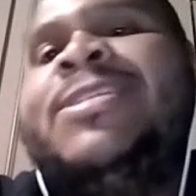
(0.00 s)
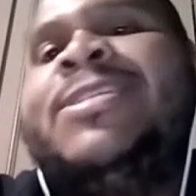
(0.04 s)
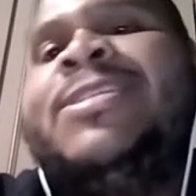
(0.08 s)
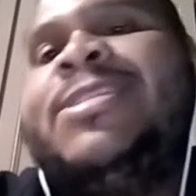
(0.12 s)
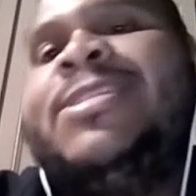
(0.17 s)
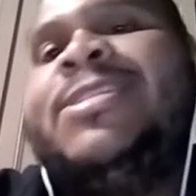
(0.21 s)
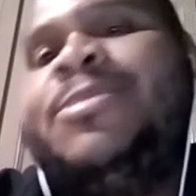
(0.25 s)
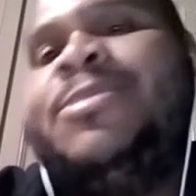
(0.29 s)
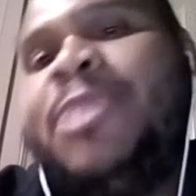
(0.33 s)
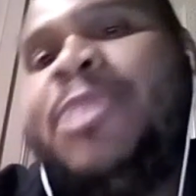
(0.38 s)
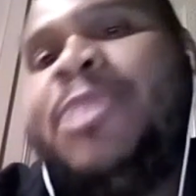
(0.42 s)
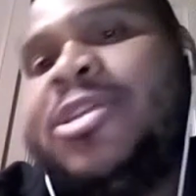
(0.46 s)

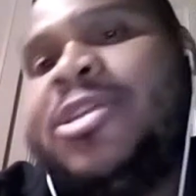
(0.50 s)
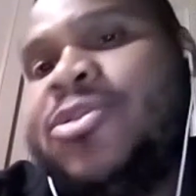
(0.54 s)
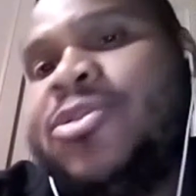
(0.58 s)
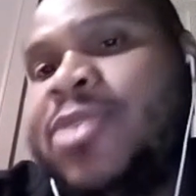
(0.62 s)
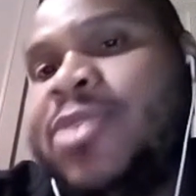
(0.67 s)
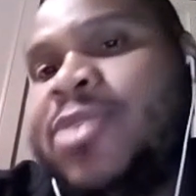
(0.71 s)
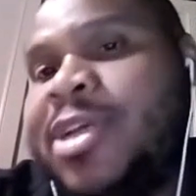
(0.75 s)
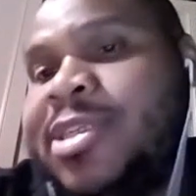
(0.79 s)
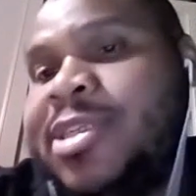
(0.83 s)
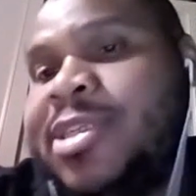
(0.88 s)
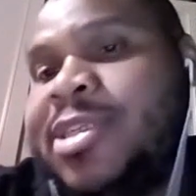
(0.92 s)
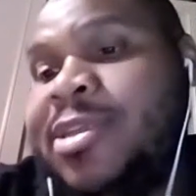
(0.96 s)
Special
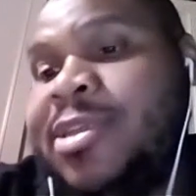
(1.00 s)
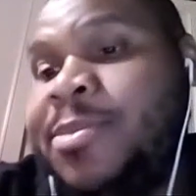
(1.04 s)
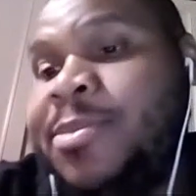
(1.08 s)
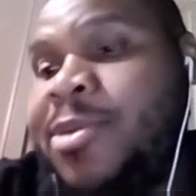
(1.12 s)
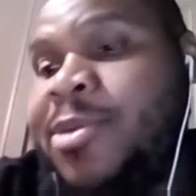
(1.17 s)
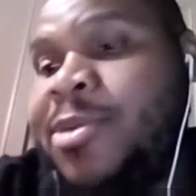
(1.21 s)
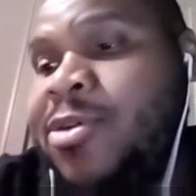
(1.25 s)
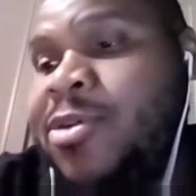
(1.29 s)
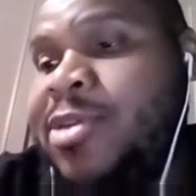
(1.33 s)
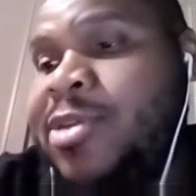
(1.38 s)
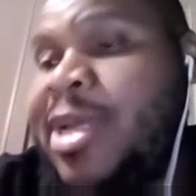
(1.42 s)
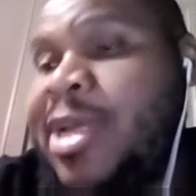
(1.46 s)
guest in the
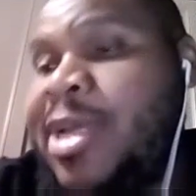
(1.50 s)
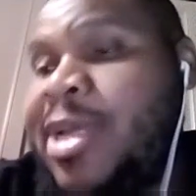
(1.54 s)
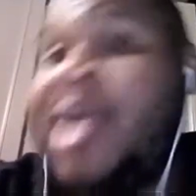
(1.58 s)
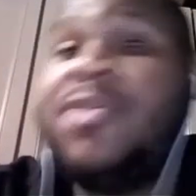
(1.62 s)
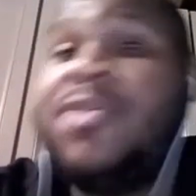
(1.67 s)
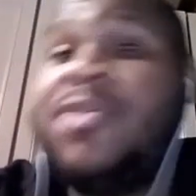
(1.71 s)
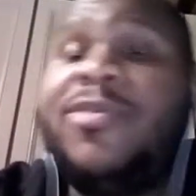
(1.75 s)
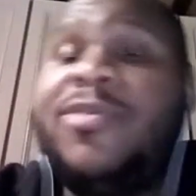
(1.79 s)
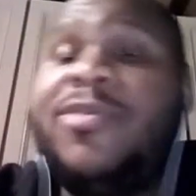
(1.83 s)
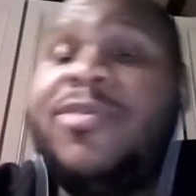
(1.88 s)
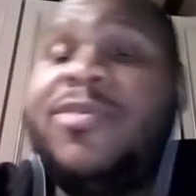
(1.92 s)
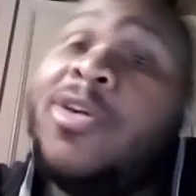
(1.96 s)
building. I
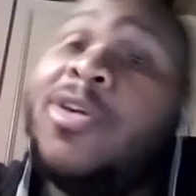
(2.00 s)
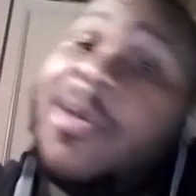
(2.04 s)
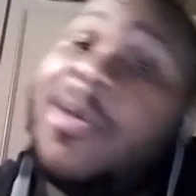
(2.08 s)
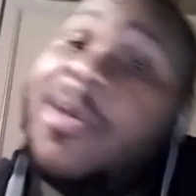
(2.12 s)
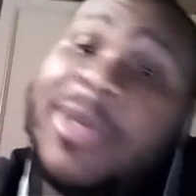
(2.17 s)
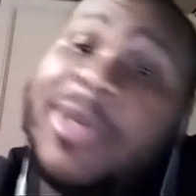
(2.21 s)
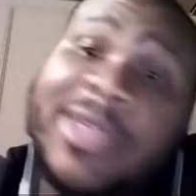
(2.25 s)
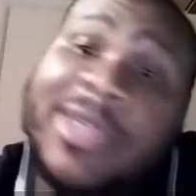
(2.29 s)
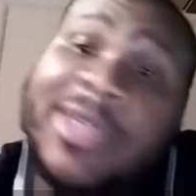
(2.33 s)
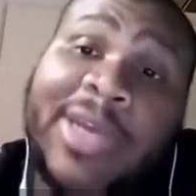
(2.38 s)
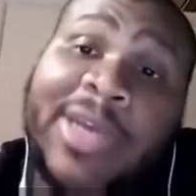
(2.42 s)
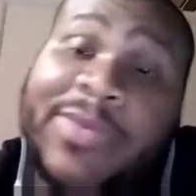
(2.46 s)
don't even know how
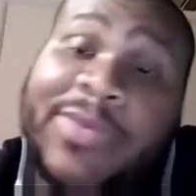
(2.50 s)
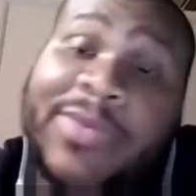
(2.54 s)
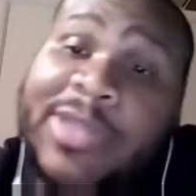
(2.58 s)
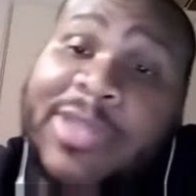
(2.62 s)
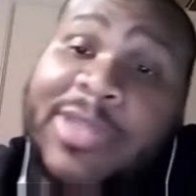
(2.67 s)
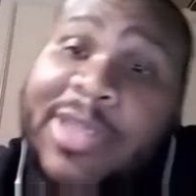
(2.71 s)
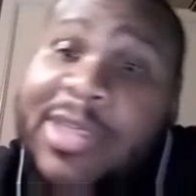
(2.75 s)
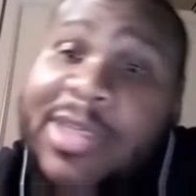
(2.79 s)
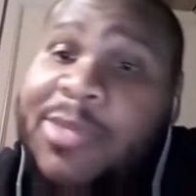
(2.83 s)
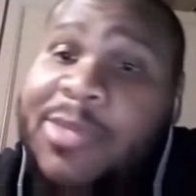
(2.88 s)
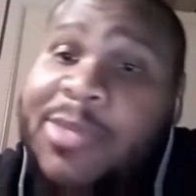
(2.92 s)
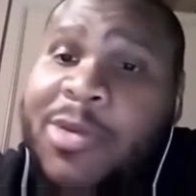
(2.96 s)
many times this
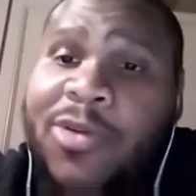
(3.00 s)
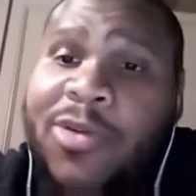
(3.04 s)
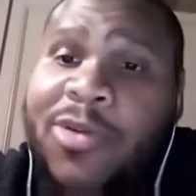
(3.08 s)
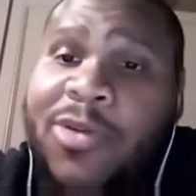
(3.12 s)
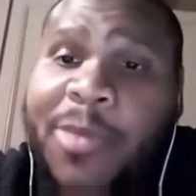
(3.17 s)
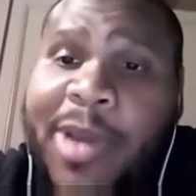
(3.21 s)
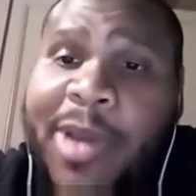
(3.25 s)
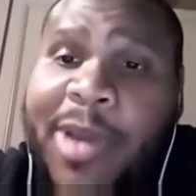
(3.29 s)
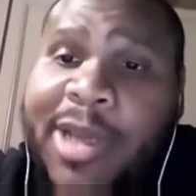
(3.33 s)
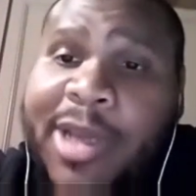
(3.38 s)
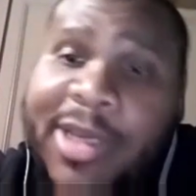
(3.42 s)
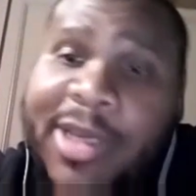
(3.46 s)
nigga has been on
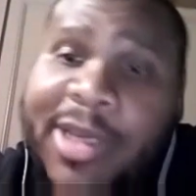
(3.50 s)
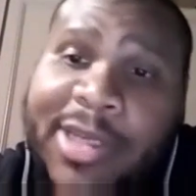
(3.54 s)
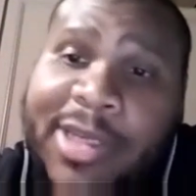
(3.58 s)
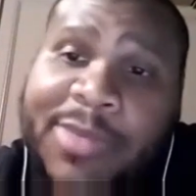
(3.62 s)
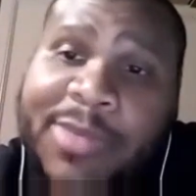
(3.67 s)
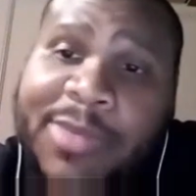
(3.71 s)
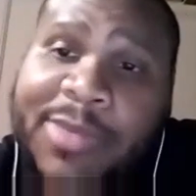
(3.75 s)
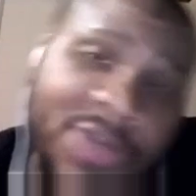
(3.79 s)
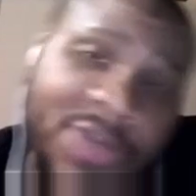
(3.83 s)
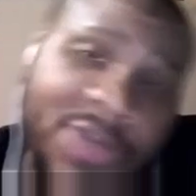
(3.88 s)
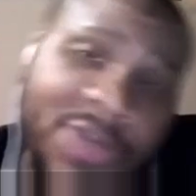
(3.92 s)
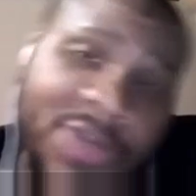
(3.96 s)
the podcast,
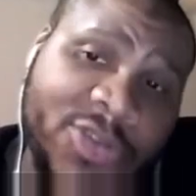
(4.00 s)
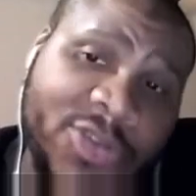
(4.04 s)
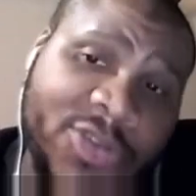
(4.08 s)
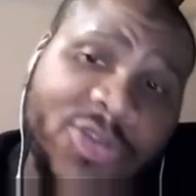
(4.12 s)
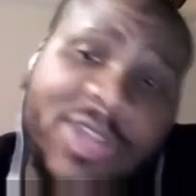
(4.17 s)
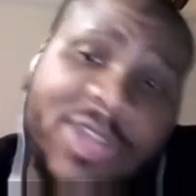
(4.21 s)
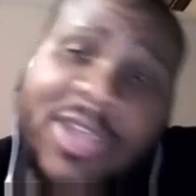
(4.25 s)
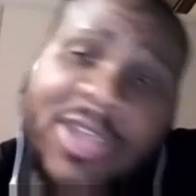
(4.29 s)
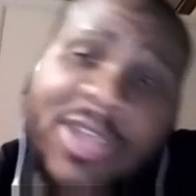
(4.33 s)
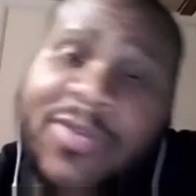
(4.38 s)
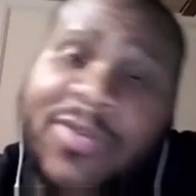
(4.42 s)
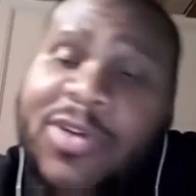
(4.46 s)
but introduce
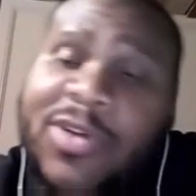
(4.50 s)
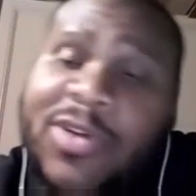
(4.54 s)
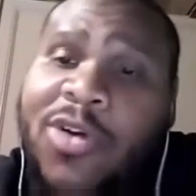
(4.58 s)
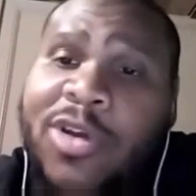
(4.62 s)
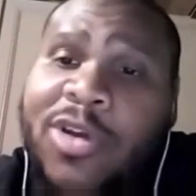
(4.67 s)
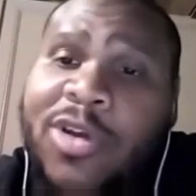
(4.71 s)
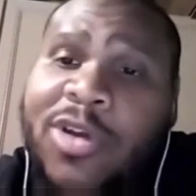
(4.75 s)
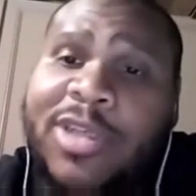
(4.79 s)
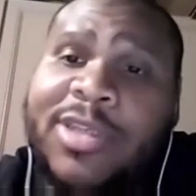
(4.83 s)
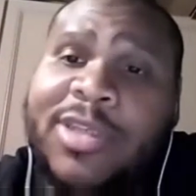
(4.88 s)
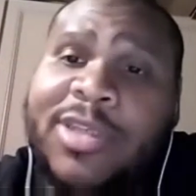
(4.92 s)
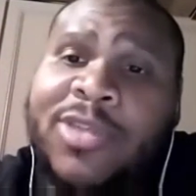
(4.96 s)
yourself to the
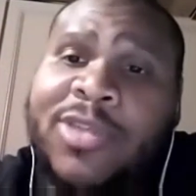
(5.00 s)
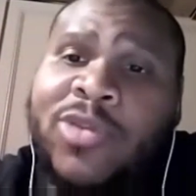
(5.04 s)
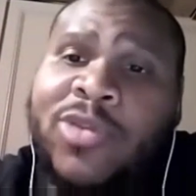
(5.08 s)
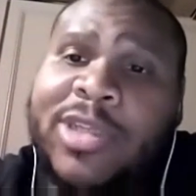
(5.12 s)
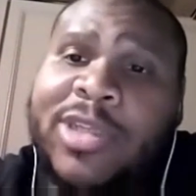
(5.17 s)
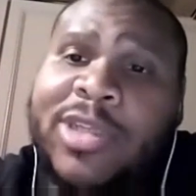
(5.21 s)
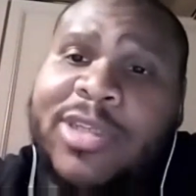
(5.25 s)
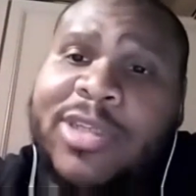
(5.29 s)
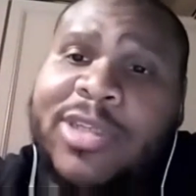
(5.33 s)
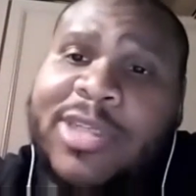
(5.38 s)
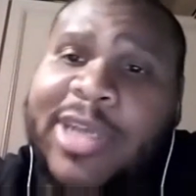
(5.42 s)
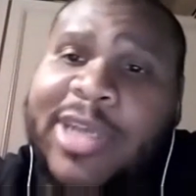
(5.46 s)
audience. New listeners